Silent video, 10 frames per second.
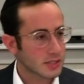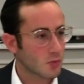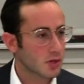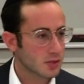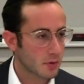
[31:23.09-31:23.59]
them
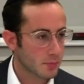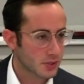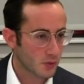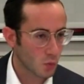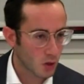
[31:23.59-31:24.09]
what is the purpose
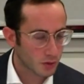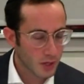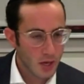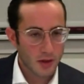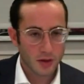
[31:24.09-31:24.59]
of the world,
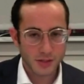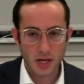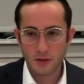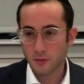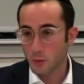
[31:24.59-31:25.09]
they'll
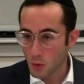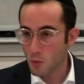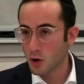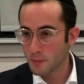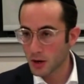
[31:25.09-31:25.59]
say
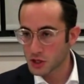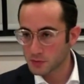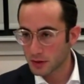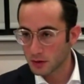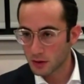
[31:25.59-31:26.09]
reward and
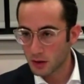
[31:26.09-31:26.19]
punishment.